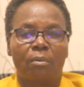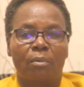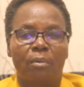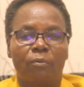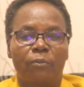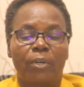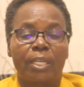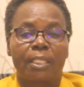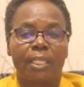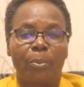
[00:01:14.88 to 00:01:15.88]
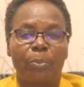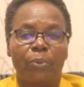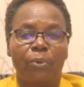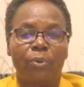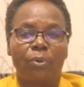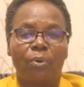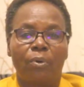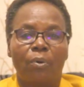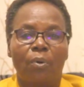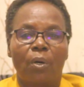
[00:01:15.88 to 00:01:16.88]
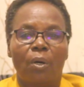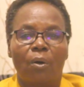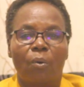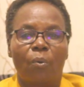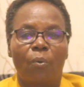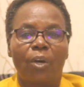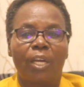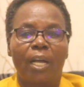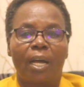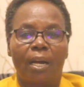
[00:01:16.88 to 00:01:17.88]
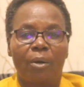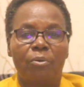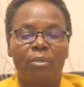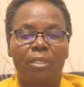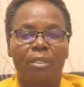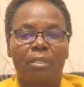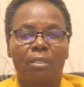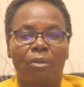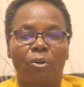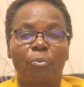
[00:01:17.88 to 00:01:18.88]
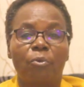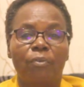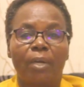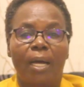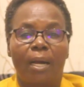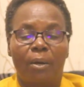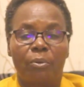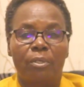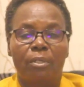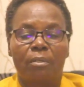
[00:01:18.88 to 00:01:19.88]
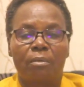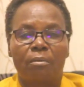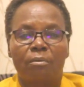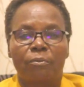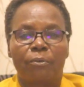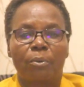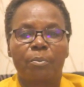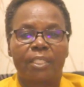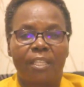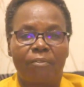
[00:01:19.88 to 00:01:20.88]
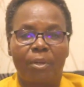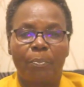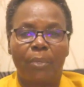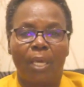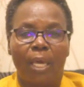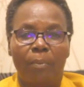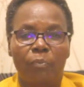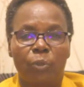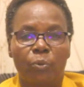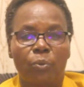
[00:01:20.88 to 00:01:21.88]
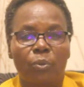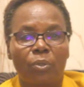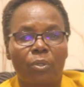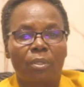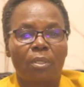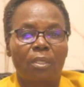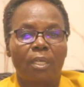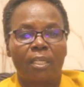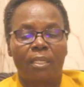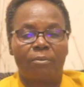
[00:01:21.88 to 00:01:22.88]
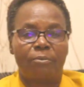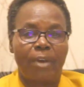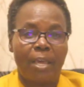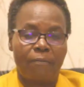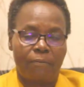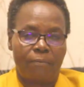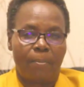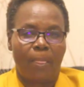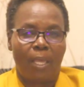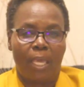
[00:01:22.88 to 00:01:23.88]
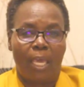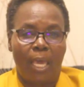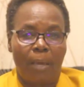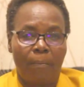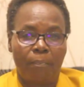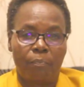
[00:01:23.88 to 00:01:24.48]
for example, walking around or moving around from 7 p.m. to 5 a.m.